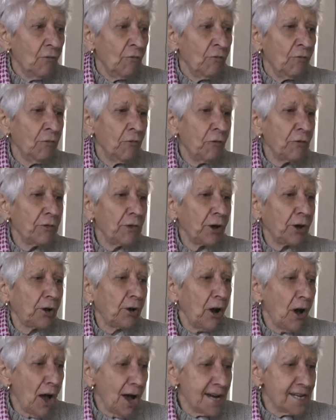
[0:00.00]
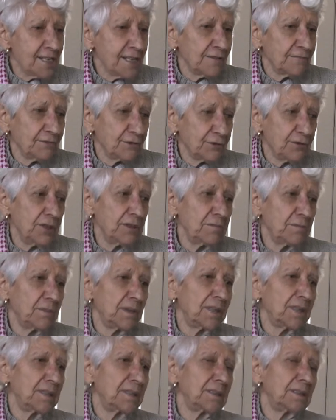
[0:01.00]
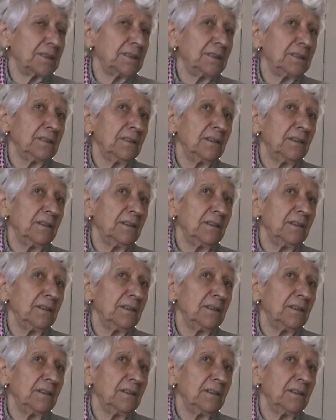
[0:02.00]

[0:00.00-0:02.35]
for the kind of treatment,